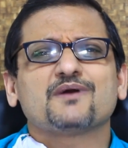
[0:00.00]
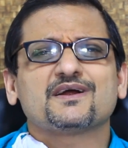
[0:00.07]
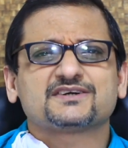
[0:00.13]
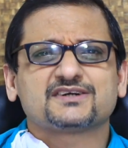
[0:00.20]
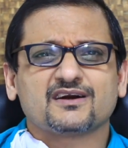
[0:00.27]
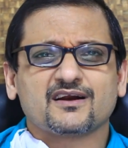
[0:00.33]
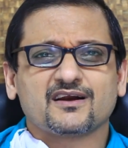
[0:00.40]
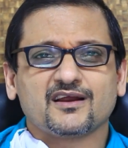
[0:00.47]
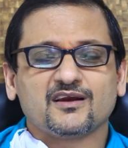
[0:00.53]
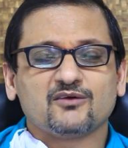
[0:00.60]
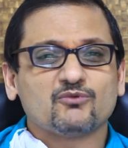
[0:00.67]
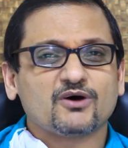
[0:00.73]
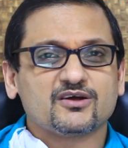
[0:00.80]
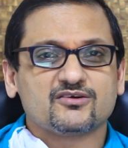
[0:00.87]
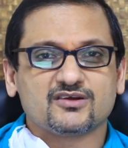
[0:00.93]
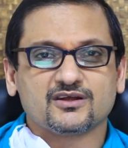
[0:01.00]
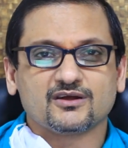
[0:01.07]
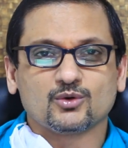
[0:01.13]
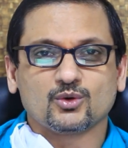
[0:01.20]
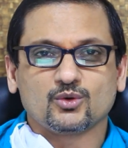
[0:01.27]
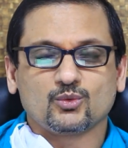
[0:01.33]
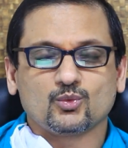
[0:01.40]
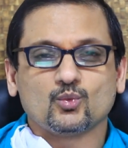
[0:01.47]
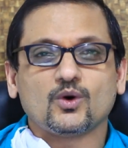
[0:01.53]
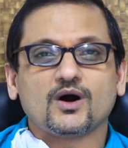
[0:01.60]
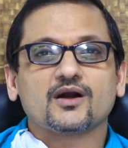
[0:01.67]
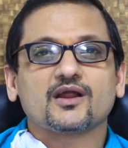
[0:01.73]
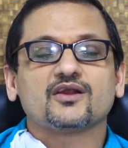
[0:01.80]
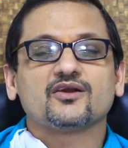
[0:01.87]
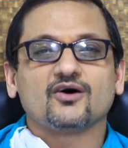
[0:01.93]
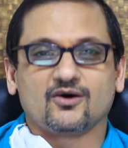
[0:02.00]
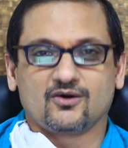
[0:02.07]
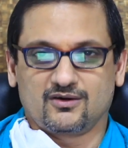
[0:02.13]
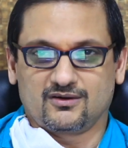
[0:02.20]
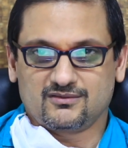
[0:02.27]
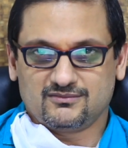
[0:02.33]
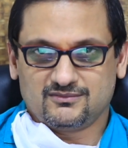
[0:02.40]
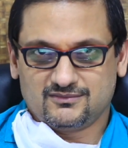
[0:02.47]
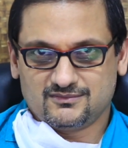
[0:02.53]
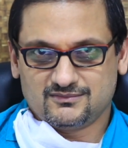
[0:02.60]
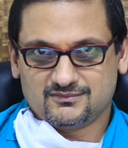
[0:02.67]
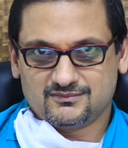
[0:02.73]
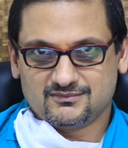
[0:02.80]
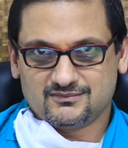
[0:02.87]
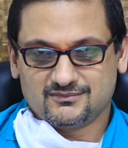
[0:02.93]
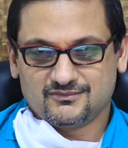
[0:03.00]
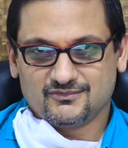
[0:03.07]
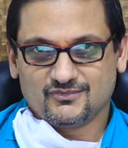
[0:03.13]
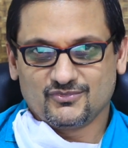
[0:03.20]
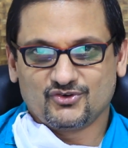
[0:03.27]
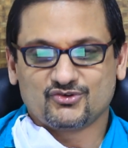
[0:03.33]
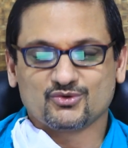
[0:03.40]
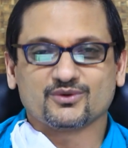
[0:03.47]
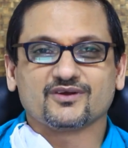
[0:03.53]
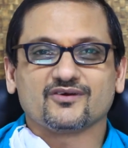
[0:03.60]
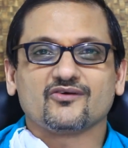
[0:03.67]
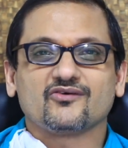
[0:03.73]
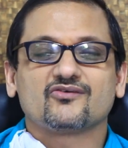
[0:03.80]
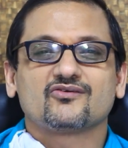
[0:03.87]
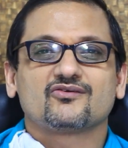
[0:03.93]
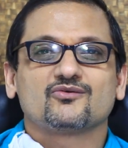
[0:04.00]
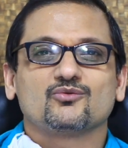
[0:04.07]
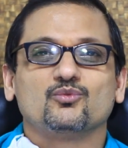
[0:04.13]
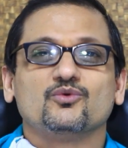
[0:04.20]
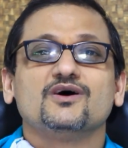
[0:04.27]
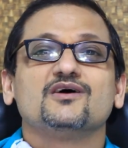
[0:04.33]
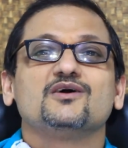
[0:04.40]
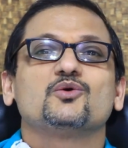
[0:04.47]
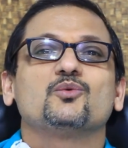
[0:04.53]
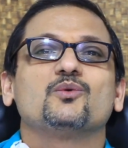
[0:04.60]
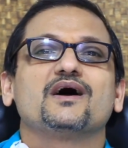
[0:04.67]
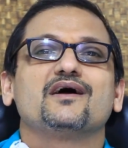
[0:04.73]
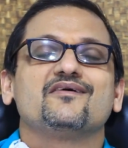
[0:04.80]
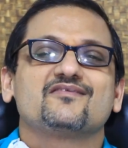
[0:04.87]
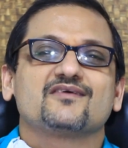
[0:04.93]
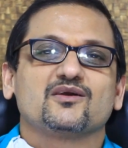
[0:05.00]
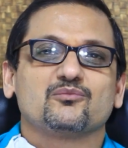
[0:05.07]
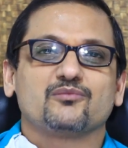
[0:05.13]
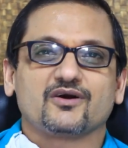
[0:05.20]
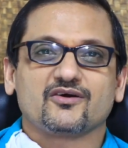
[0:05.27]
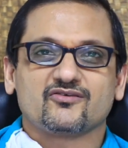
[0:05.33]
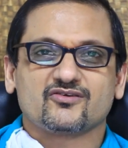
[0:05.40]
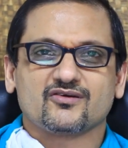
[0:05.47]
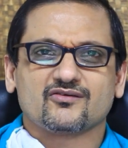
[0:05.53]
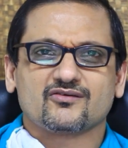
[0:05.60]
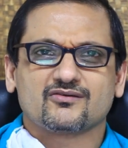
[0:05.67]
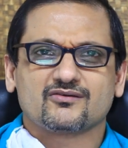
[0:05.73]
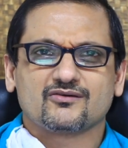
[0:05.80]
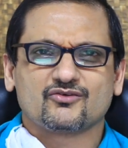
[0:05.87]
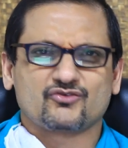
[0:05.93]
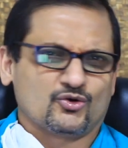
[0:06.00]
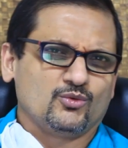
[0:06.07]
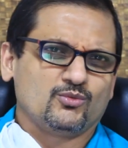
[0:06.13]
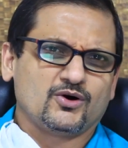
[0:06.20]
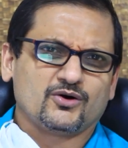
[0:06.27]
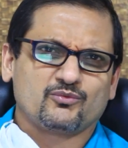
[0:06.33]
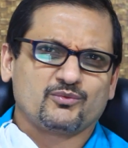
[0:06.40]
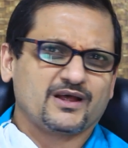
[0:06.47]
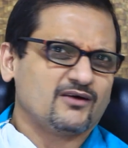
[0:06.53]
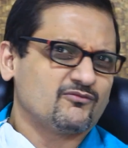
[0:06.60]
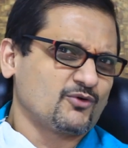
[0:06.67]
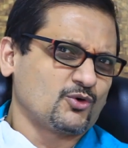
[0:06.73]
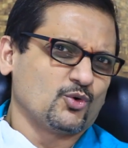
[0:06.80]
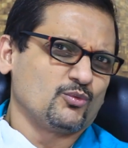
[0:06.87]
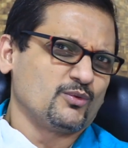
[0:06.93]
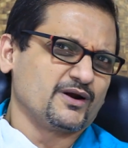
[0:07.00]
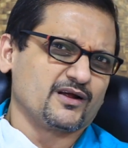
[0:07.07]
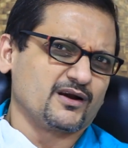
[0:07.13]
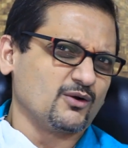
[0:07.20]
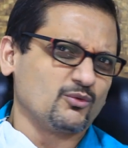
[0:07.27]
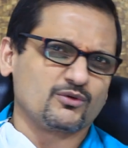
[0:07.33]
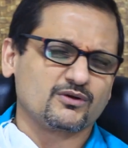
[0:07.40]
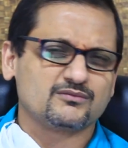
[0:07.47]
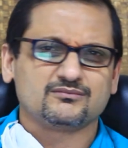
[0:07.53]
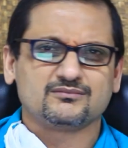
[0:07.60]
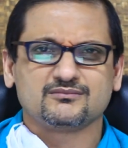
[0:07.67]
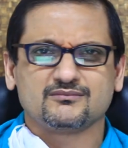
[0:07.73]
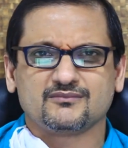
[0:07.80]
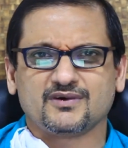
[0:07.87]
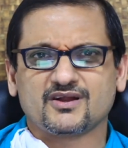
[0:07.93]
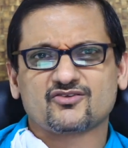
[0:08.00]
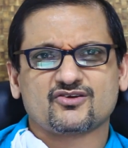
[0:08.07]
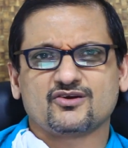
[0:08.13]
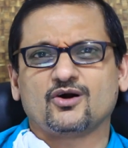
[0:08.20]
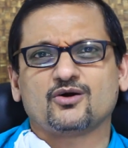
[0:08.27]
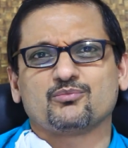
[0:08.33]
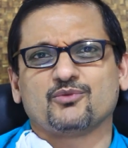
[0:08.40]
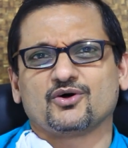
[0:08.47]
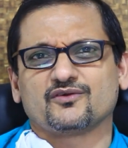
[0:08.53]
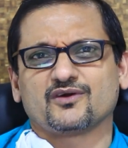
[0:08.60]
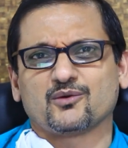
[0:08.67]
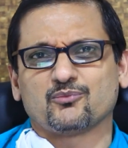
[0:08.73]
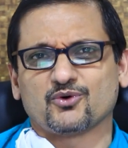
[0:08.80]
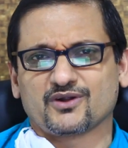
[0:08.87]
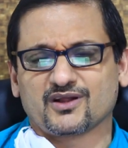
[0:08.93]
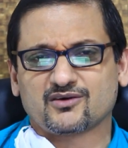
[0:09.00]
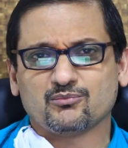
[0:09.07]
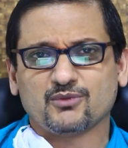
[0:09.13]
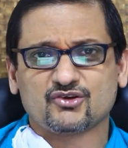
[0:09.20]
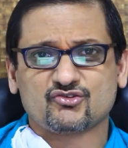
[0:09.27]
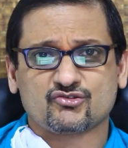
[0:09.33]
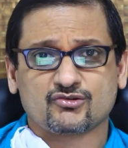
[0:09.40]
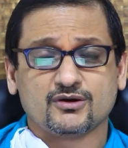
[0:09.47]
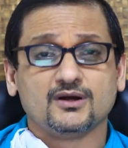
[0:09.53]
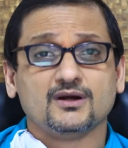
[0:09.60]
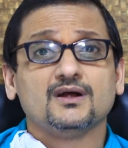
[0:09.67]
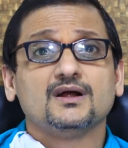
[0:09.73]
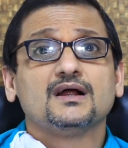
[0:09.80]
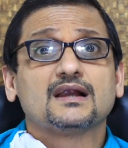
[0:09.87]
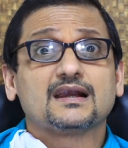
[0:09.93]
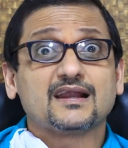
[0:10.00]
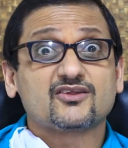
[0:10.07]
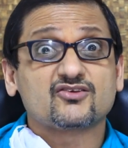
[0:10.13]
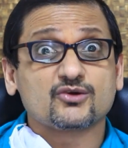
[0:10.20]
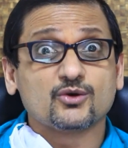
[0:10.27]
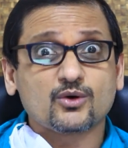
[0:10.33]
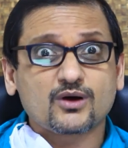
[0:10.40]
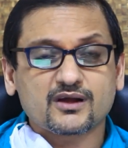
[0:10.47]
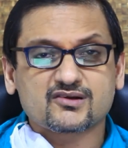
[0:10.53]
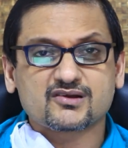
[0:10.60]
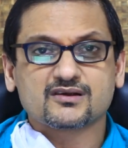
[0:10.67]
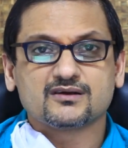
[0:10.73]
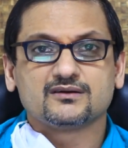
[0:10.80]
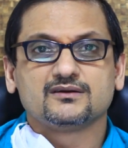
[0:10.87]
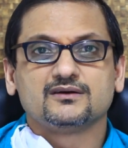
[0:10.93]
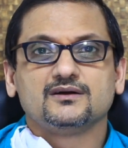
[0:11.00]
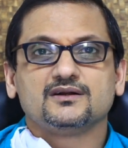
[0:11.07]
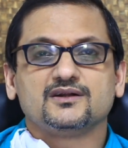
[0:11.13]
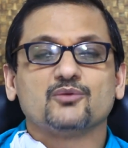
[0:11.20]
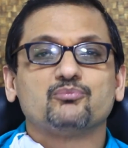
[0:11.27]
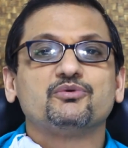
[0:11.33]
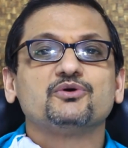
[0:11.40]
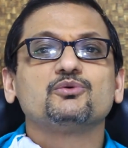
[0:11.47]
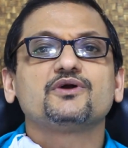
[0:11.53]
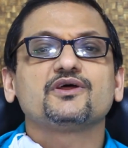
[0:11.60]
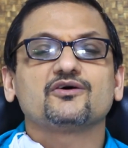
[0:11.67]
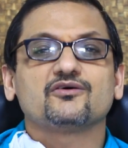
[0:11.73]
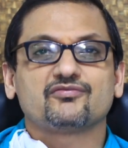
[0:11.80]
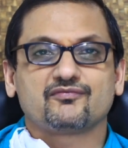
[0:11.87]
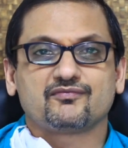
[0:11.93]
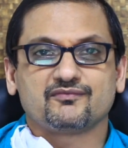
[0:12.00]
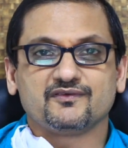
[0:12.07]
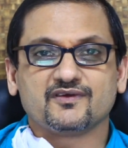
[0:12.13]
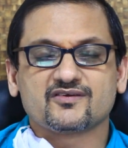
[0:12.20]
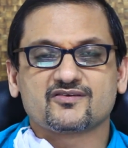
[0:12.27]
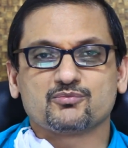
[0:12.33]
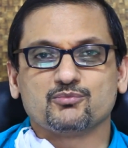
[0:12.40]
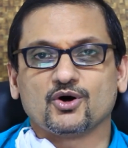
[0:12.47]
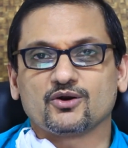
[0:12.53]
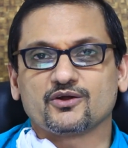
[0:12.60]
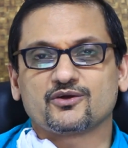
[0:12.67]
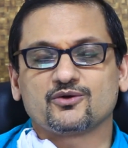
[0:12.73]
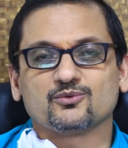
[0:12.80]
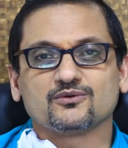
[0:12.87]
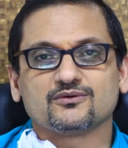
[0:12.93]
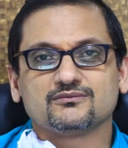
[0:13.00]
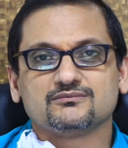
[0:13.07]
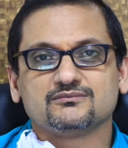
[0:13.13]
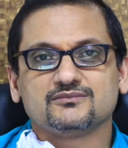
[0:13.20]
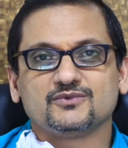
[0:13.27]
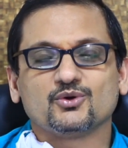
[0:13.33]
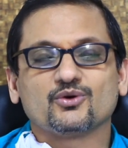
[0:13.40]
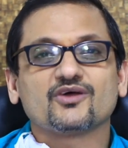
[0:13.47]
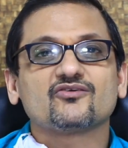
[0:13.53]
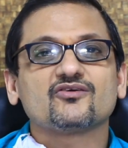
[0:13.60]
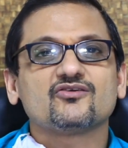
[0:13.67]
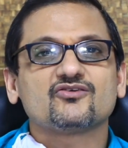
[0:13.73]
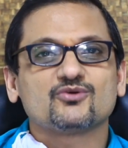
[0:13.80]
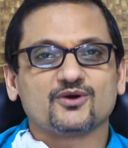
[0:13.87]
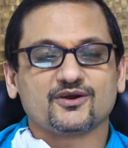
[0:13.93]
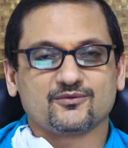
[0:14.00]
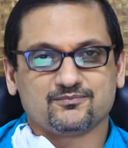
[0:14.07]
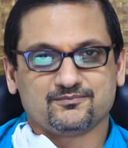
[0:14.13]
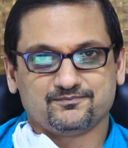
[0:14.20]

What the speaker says: pleasure in inviting one and all to these worldwide celebrations. So what, we have COVID around? Let's not bother about that much. Let's look at the beauty of this molecule known as insulin.